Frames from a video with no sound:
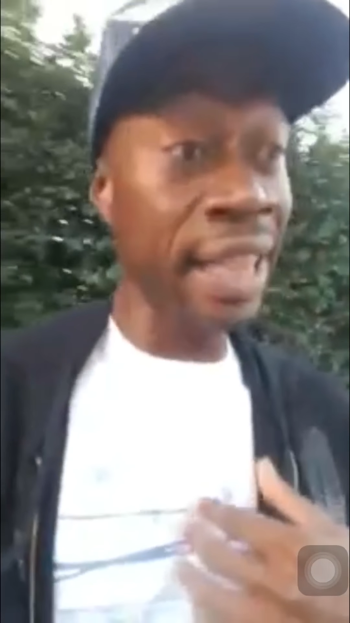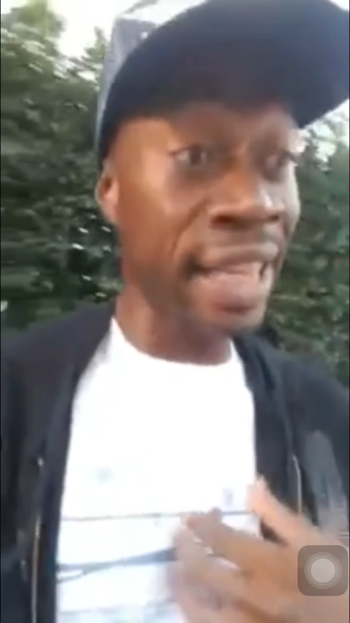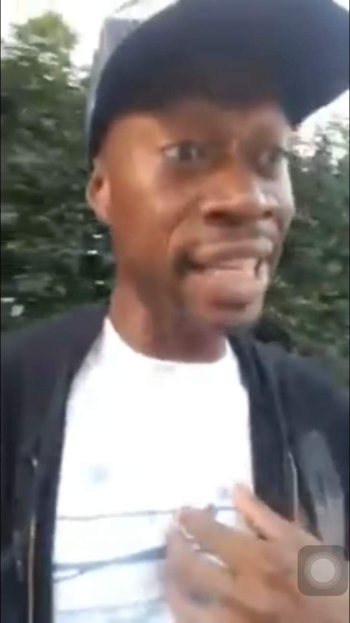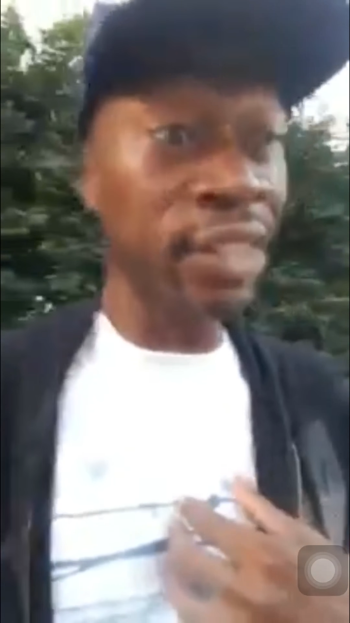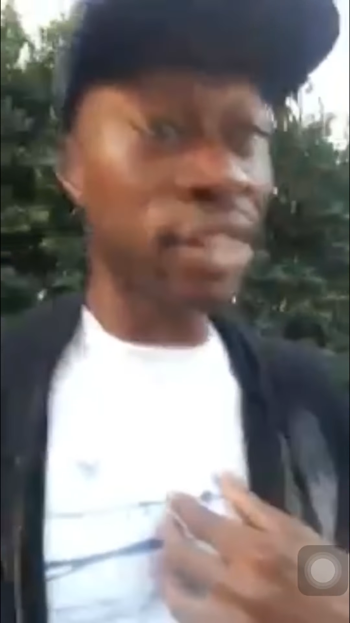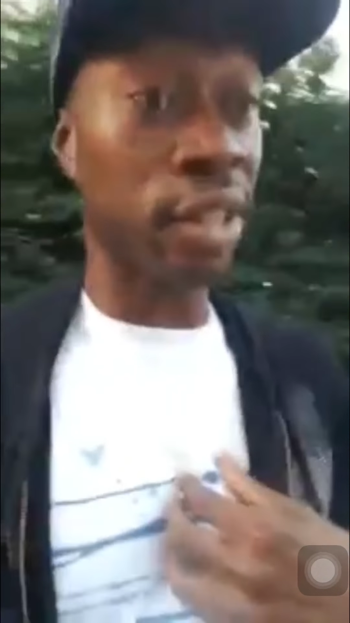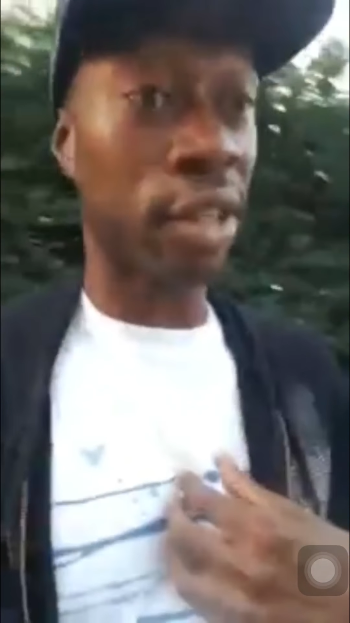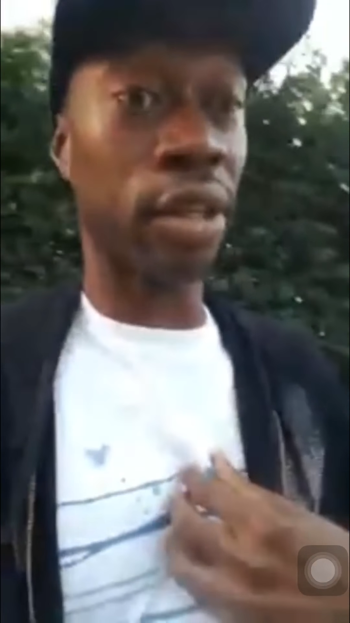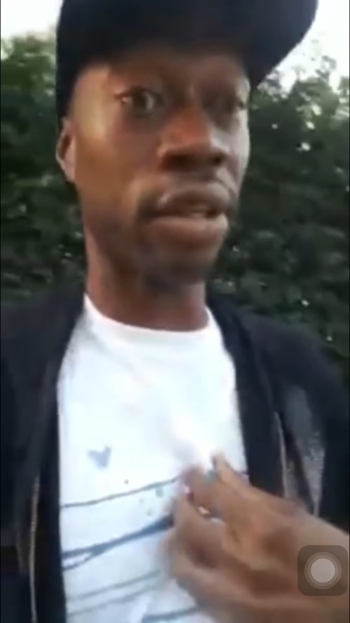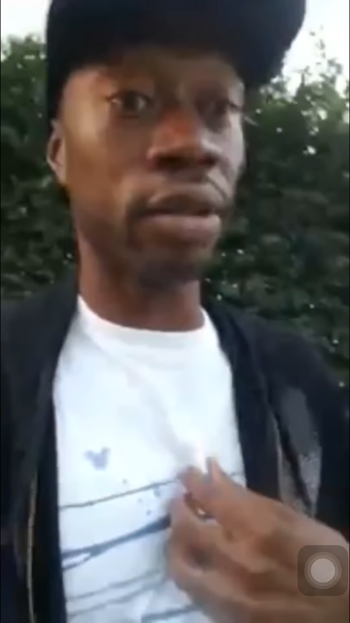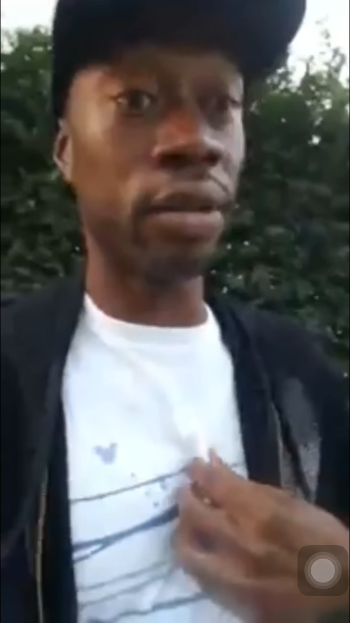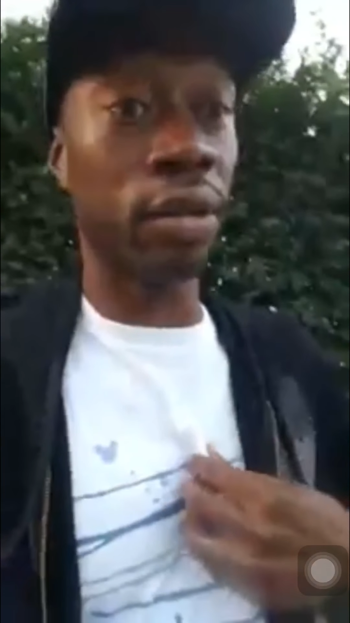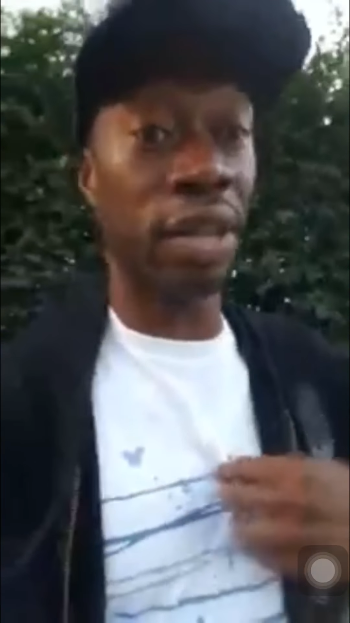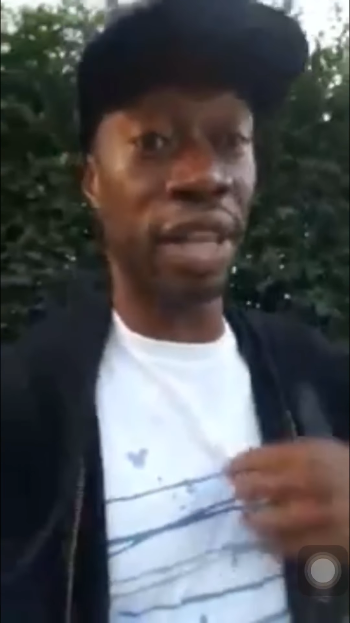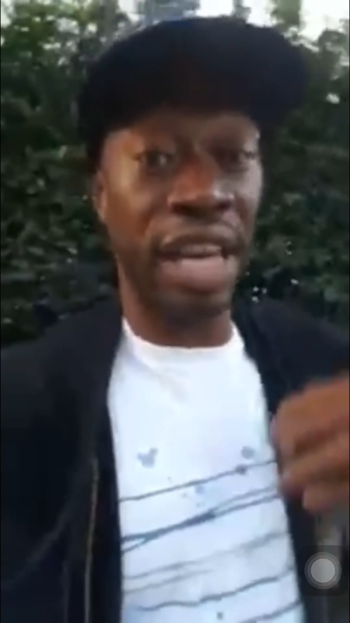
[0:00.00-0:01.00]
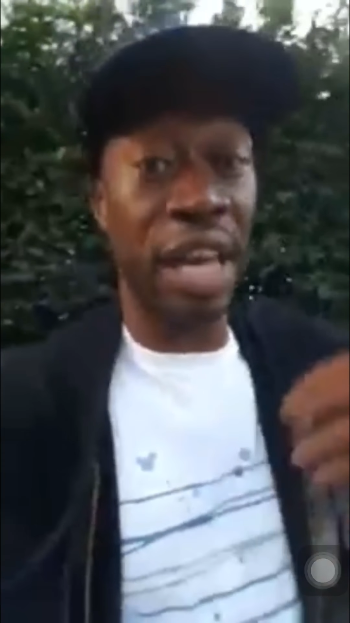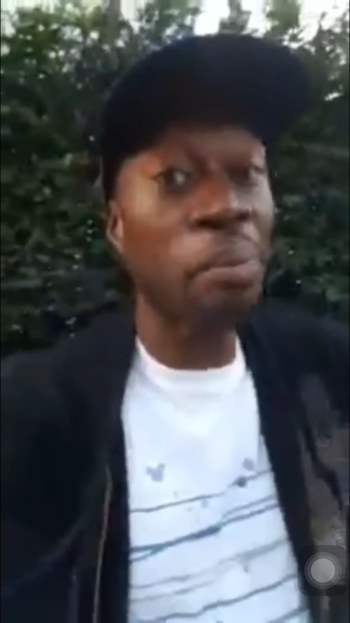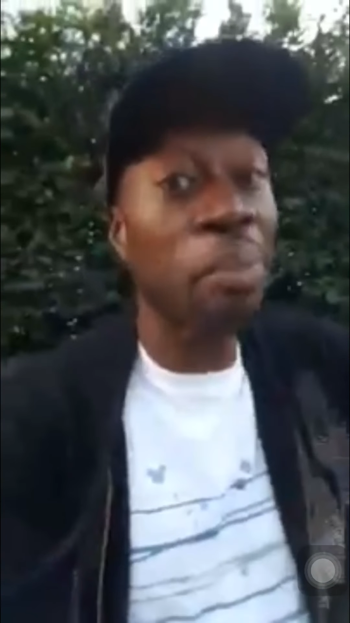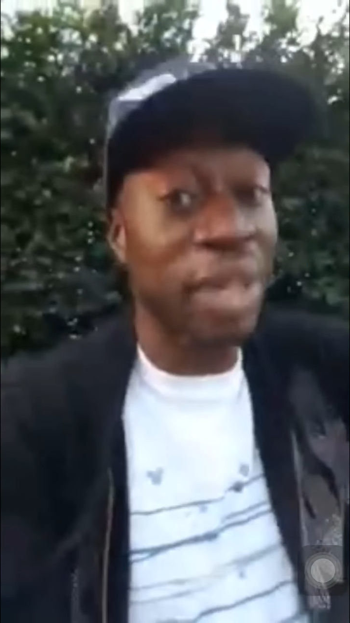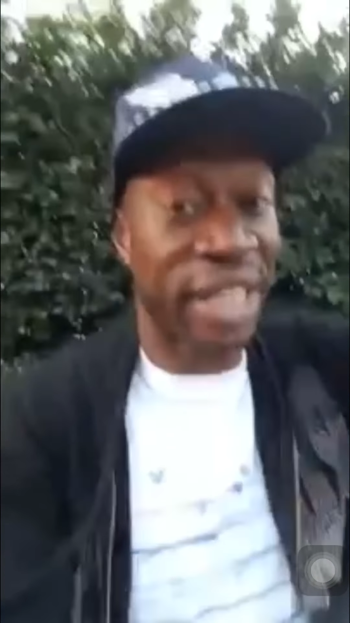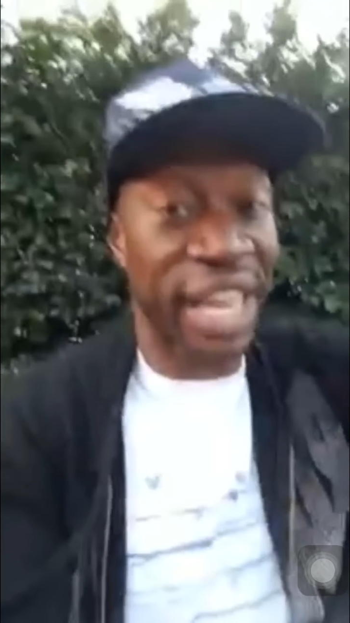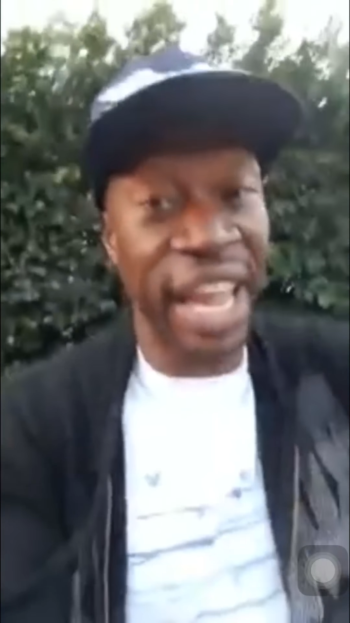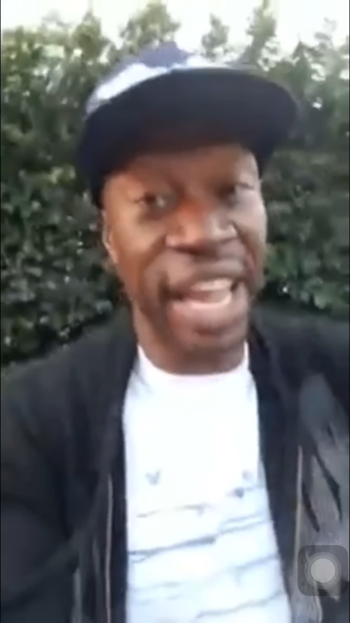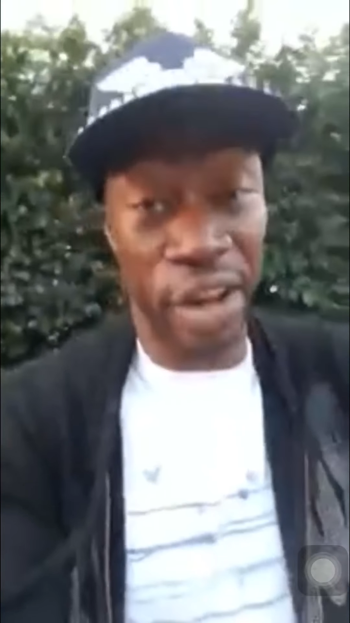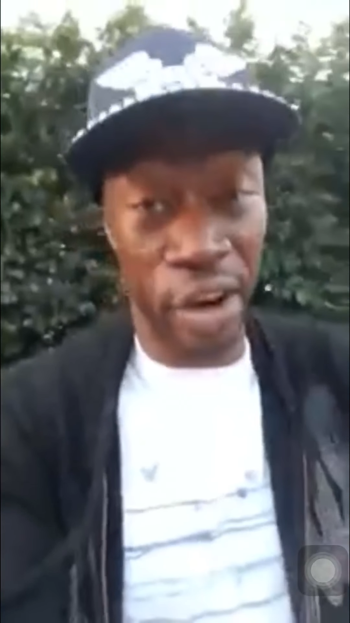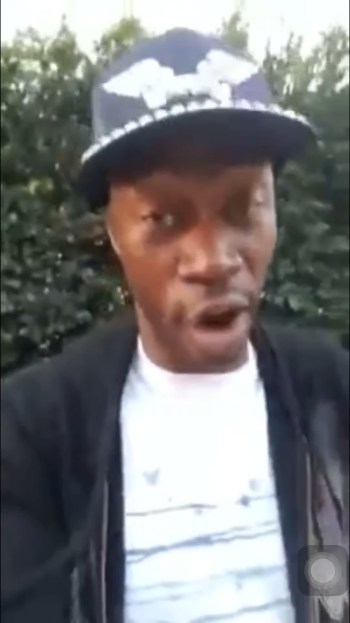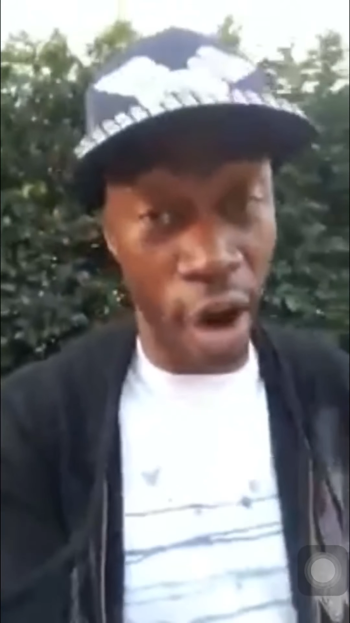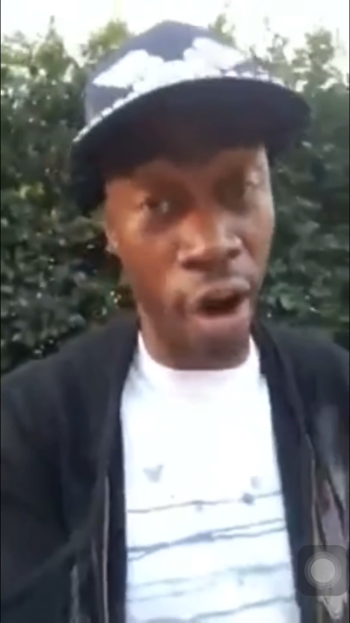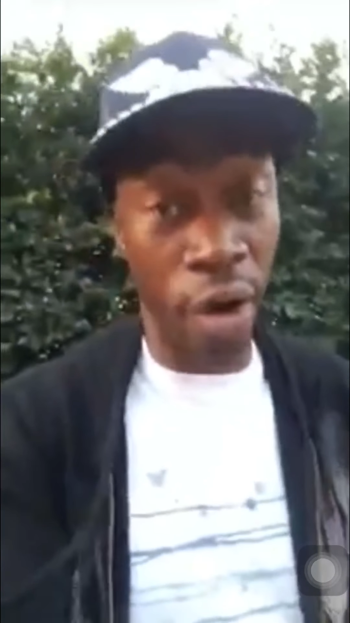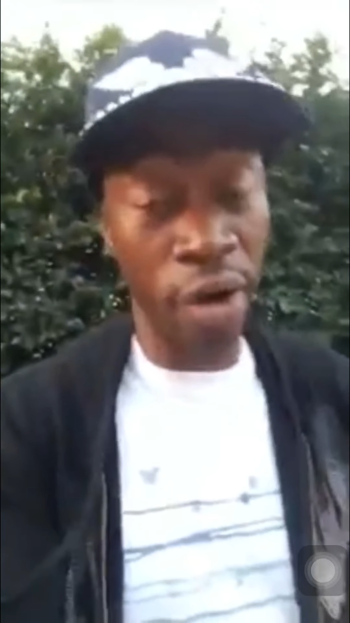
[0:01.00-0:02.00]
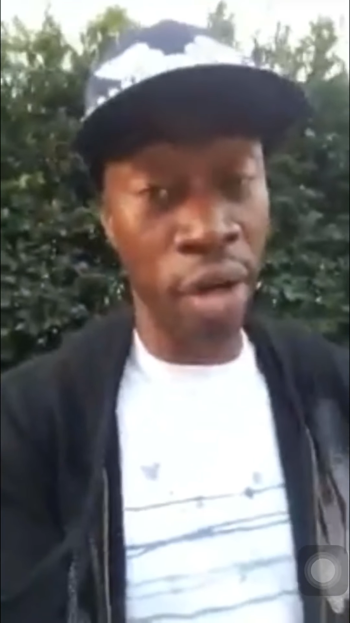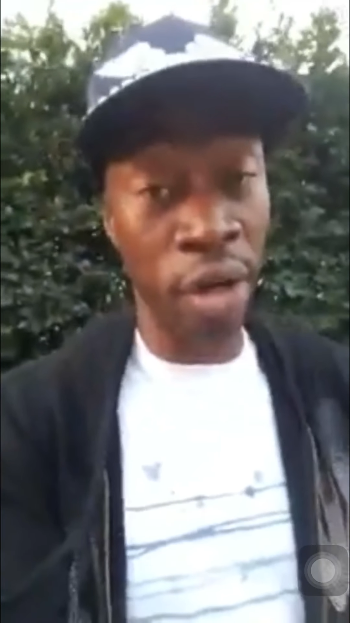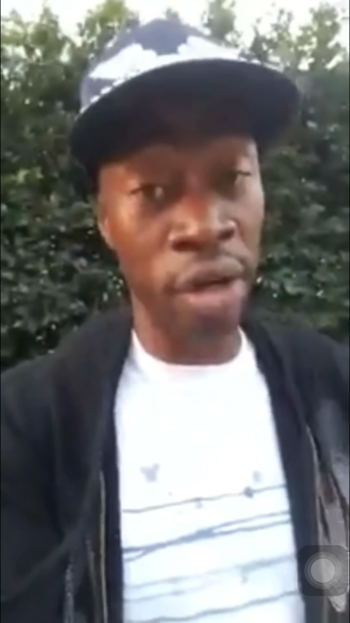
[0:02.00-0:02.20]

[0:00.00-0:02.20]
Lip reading: least implicating her